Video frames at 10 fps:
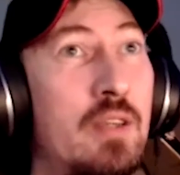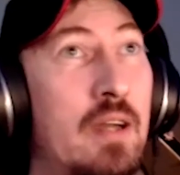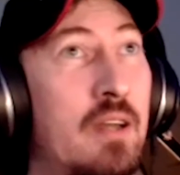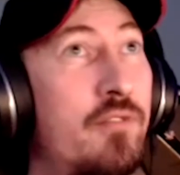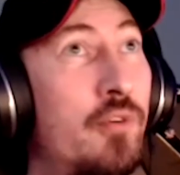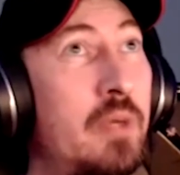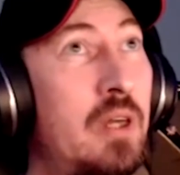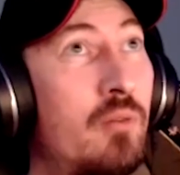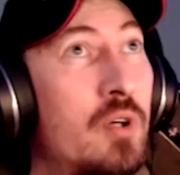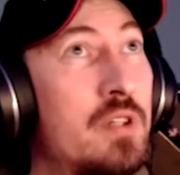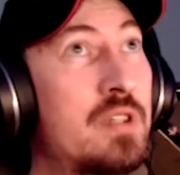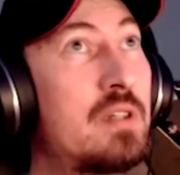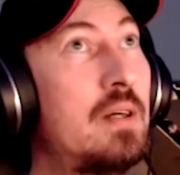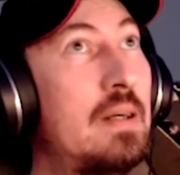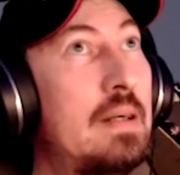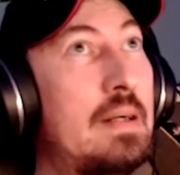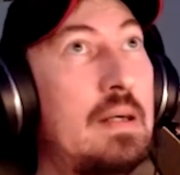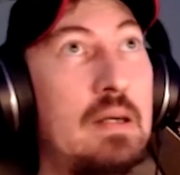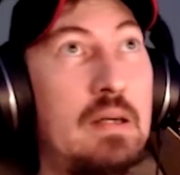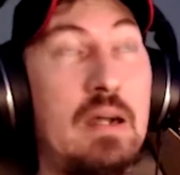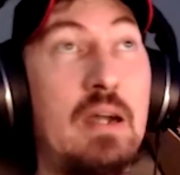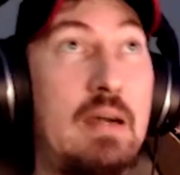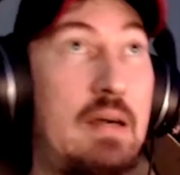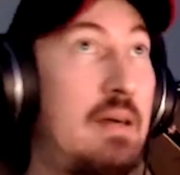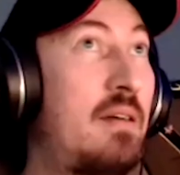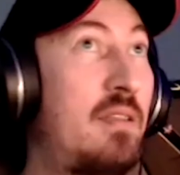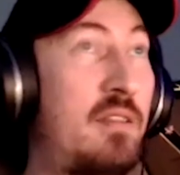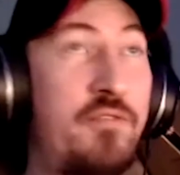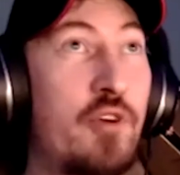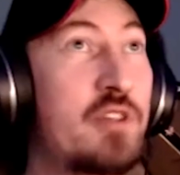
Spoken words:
Like for me, it was the first